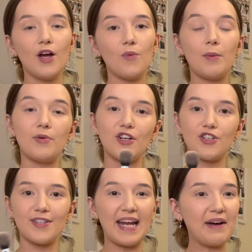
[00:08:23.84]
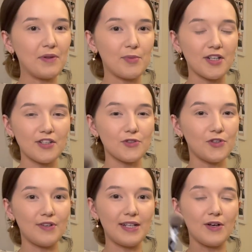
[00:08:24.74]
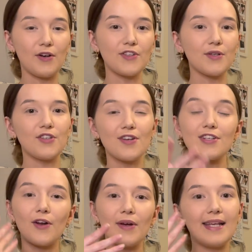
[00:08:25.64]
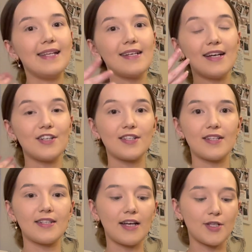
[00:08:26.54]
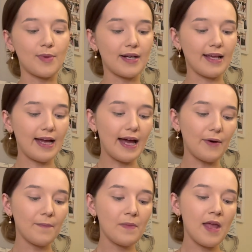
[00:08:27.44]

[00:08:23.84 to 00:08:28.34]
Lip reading: brush doesn't have the product already on, so it's just a lot easier just to start spreading it out.